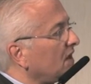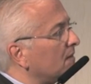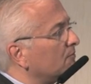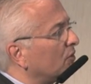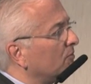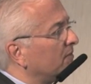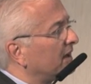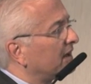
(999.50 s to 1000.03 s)

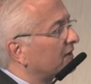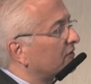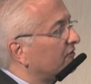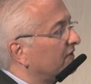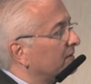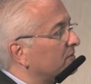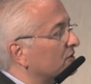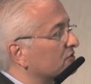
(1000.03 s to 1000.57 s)
bone marrow
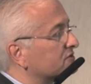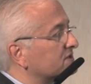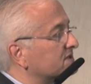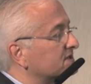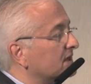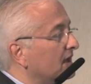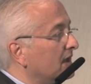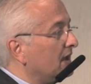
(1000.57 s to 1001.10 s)

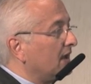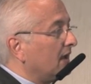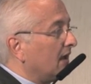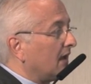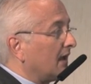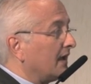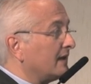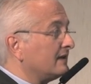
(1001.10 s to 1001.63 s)
fibrosis.
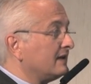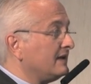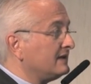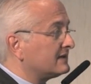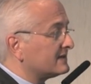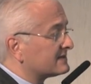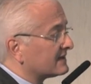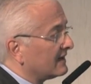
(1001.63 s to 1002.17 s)
And
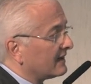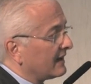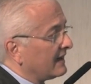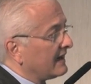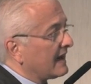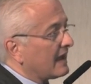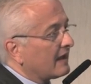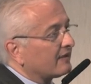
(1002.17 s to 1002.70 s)
interestingly
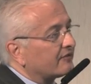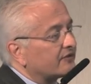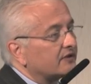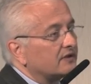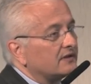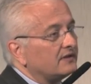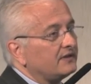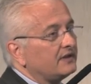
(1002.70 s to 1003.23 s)
enough,
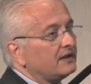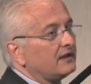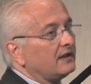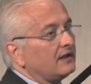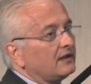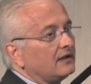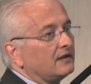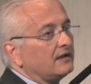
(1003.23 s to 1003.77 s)
the
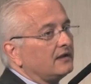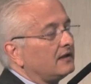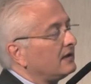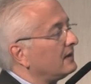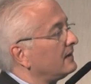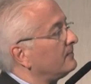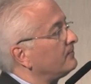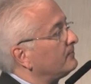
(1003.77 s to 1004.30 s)
uh,
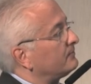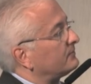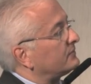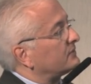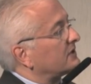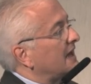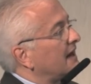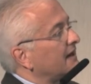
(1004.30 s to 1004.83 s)

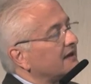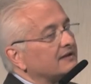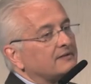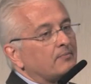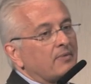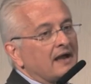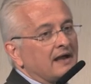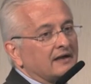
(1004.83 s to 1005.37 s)
target
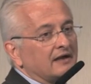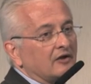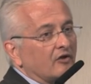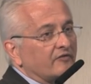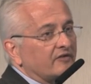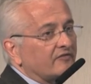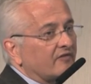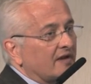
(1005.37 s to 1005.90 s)
panel
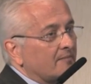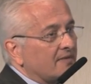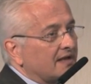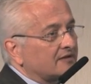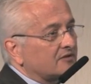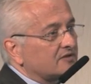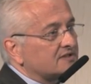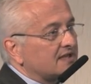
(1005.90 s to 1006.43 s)
of
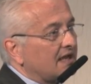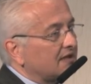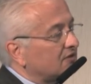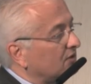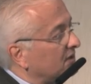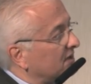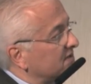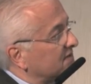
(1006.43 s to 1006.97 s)
inflammatory
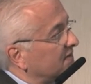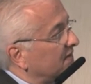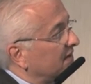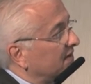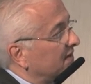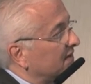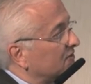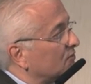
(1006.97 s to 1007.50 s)
cytokines
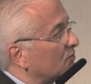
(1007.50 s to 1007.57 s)
that, that